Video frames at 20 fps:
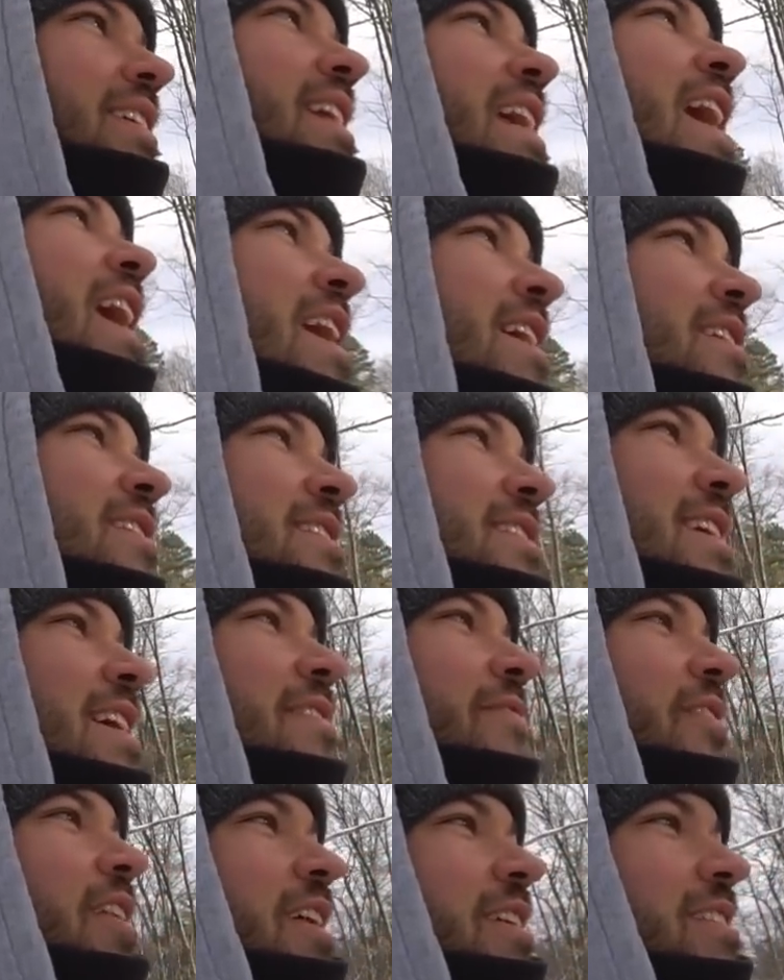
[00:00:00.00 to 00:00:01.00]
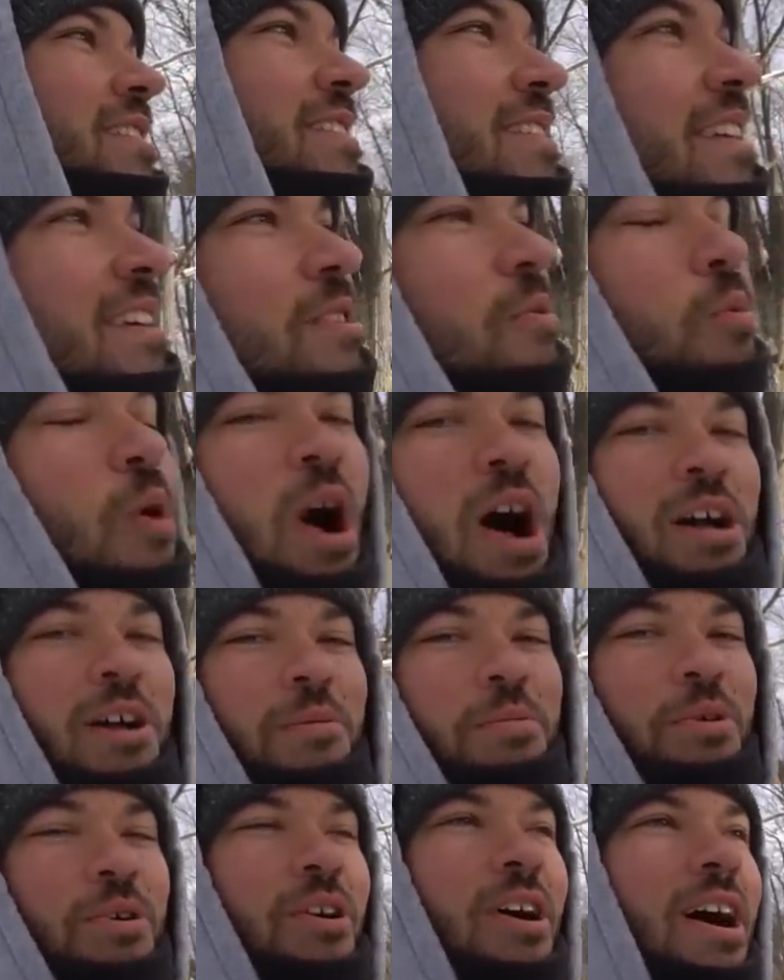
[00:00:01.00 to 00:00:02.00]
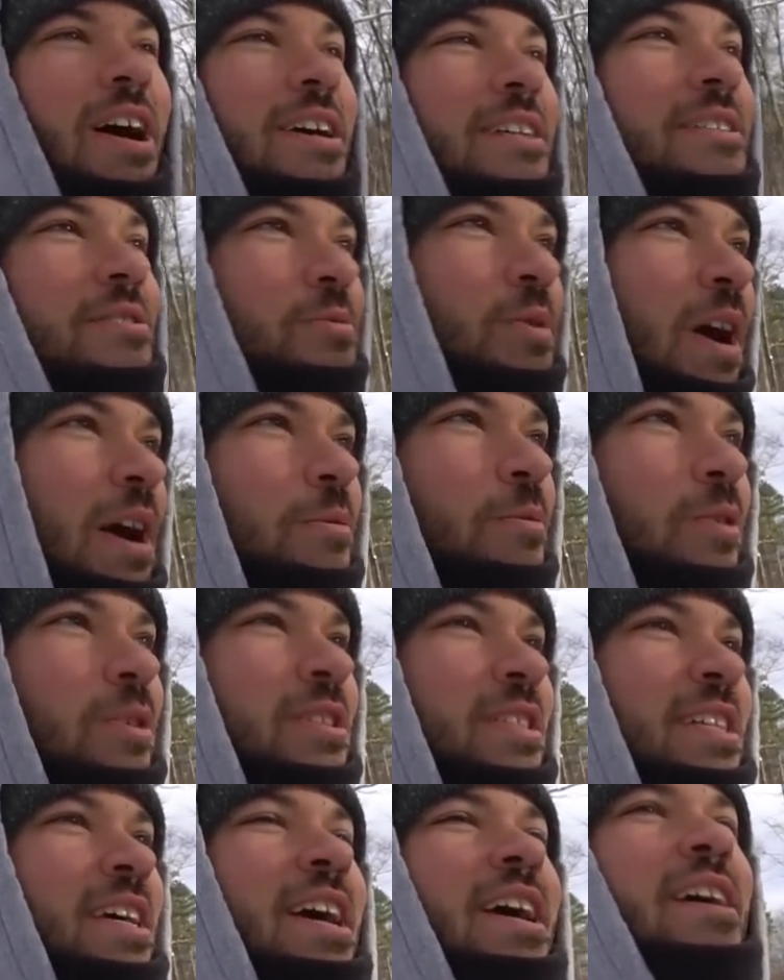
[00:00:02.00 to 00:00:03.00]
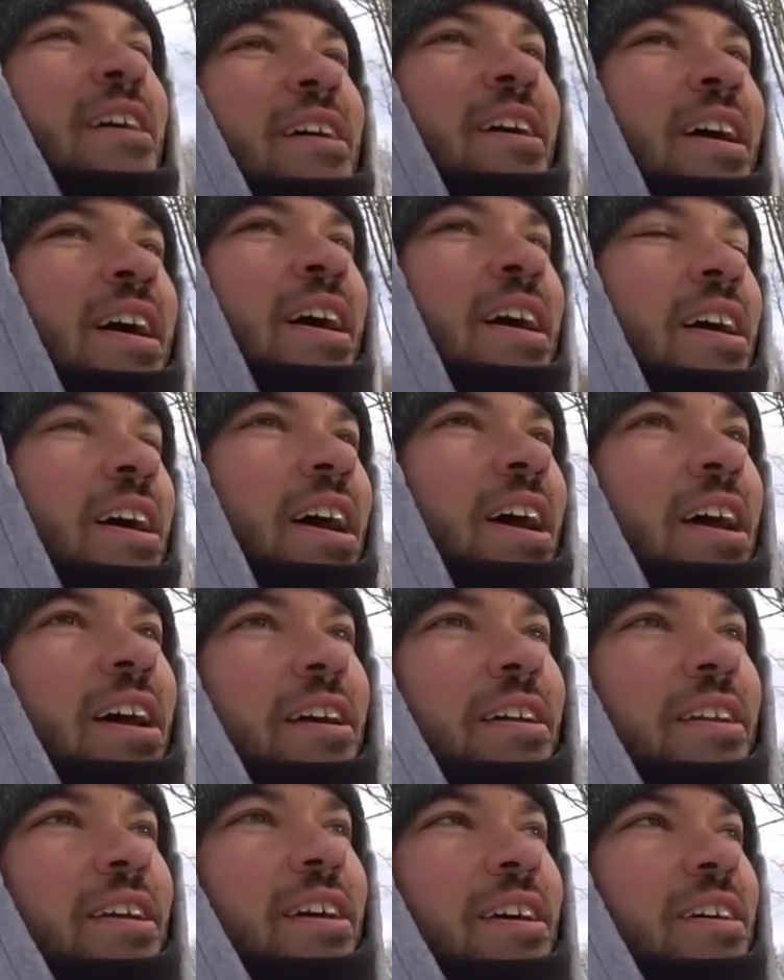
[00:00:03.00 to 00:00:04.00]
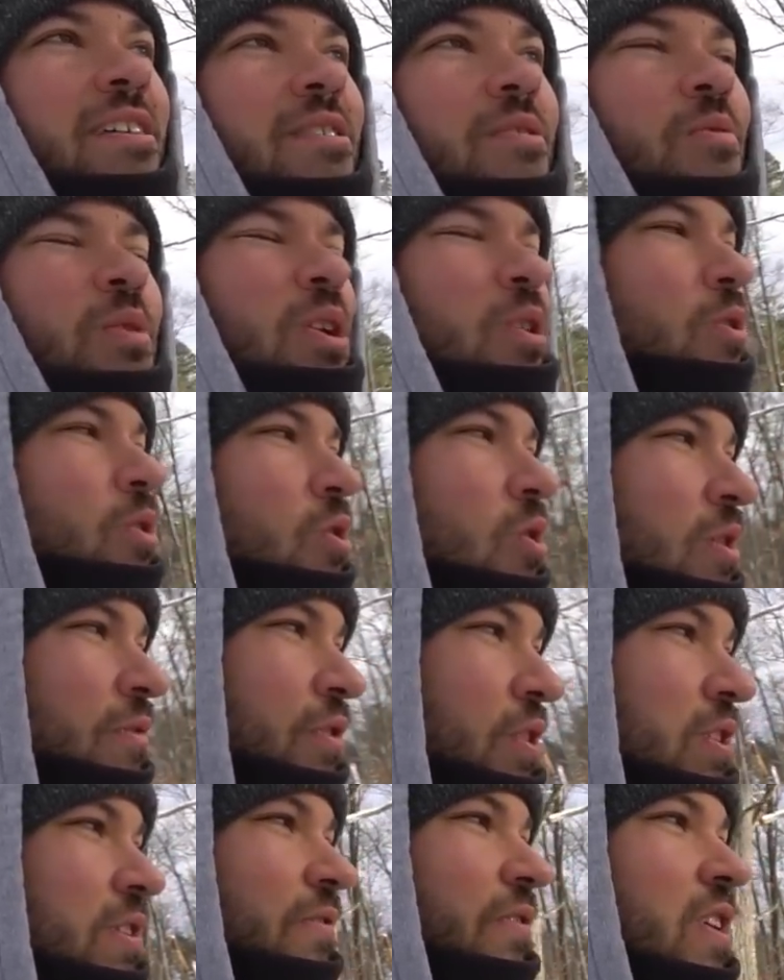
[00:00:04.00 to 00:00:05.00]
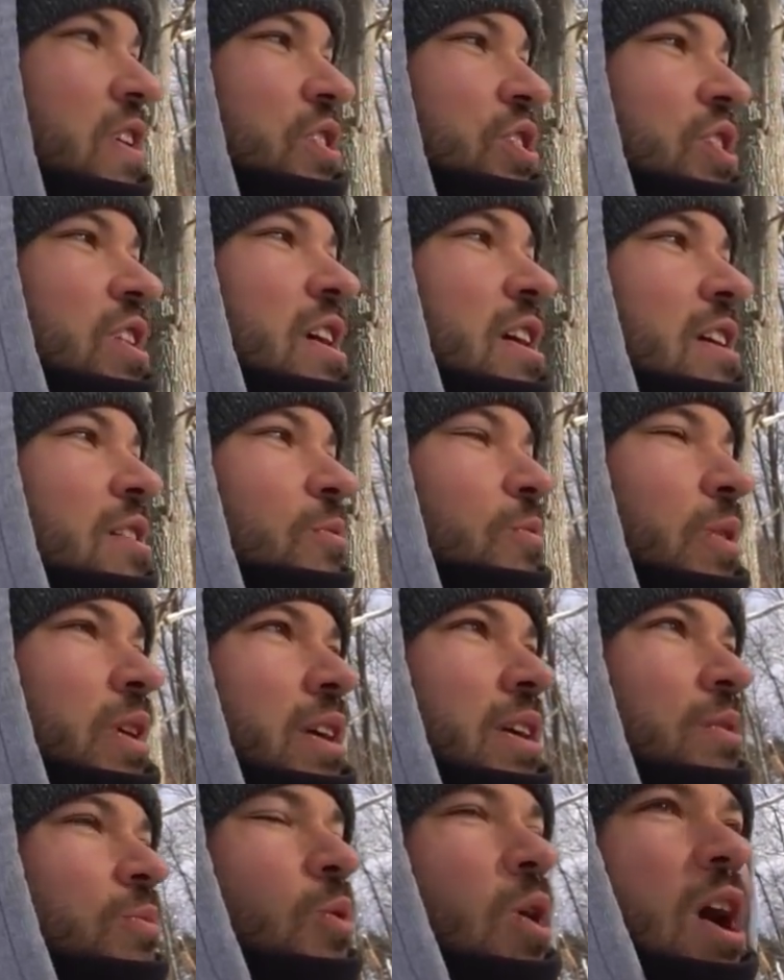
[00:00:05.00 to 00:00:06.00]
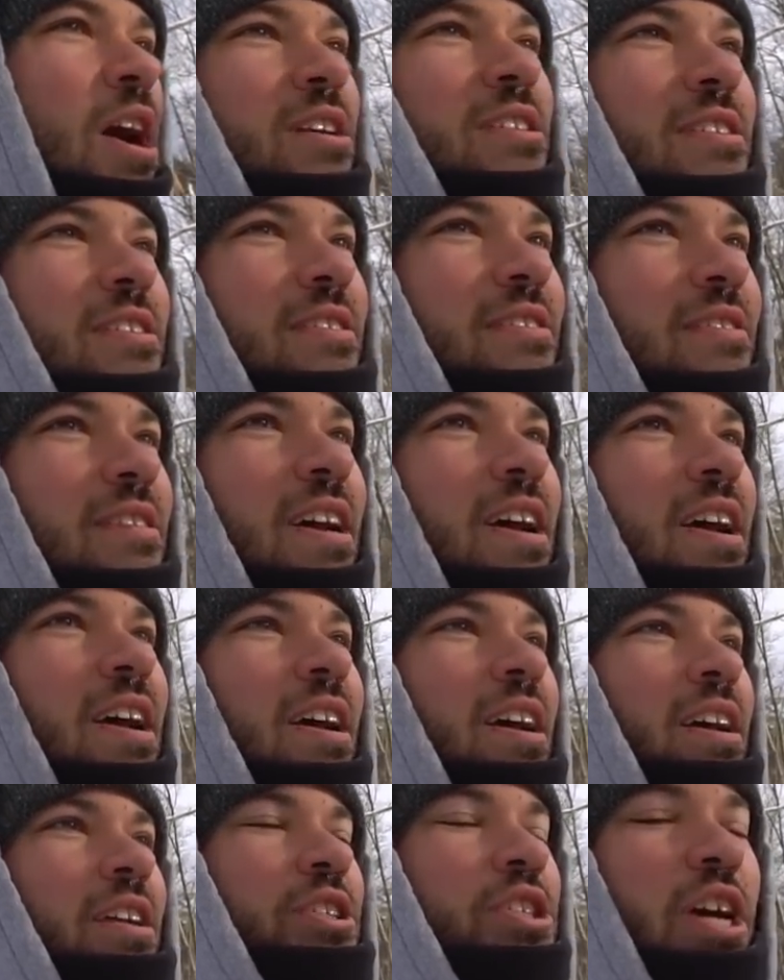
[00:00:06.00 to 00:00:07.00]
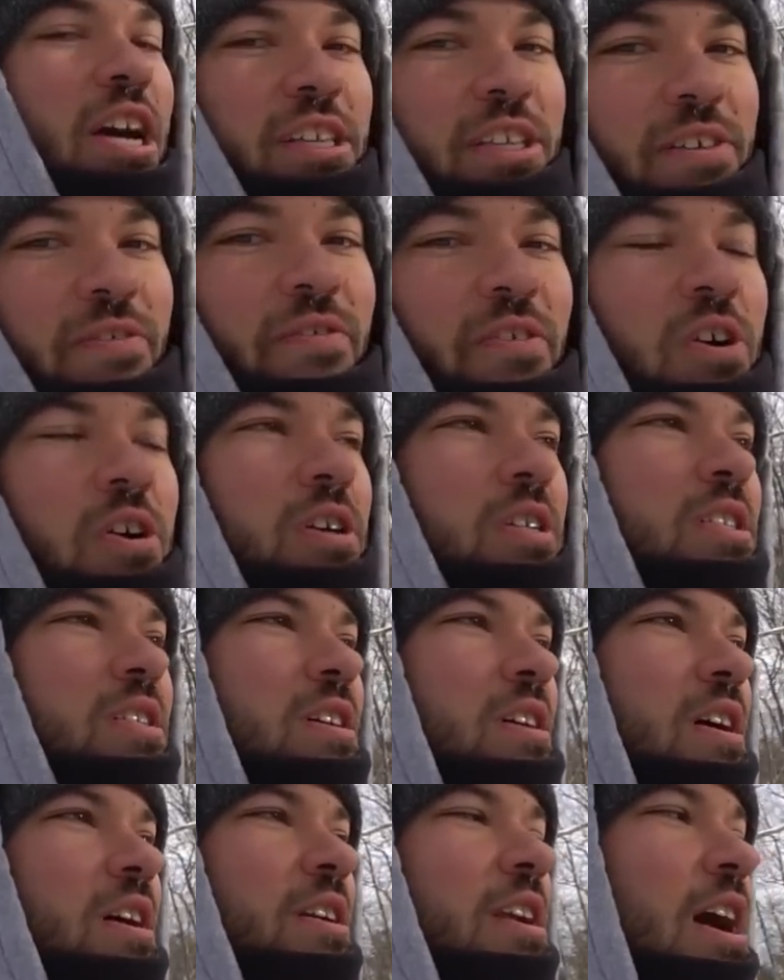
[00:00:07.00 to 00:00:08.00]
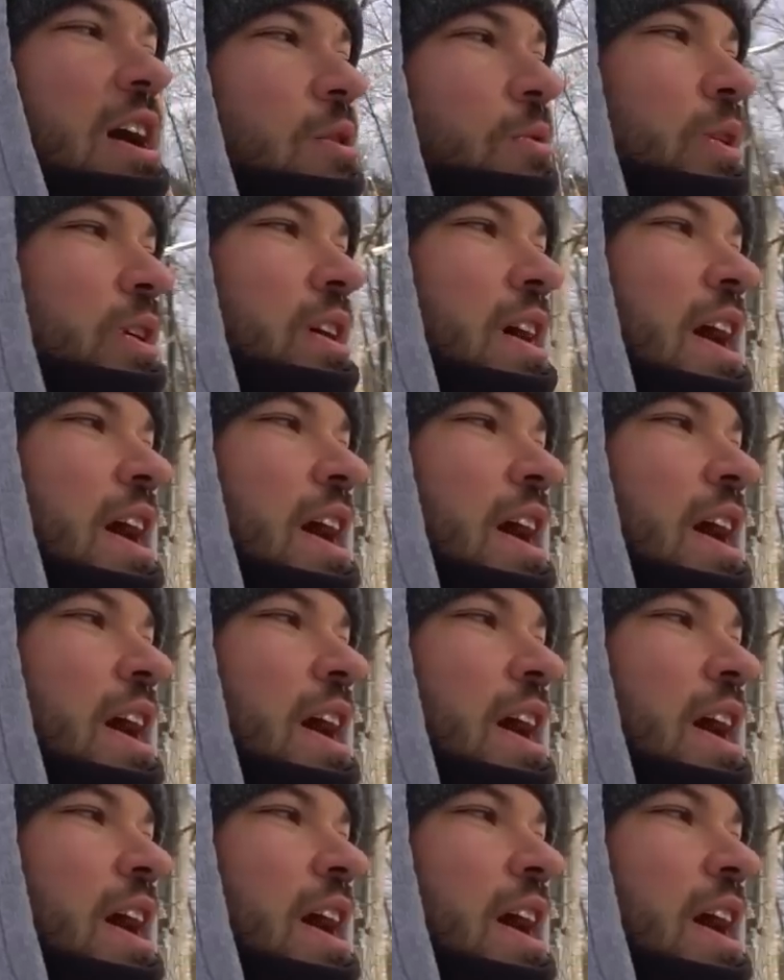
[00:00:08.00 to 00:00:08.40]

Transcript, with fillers: kind of safe ice. Walkable ice, I will say, and we don't know if there's fish there. We walked and checked it first. Uh, now we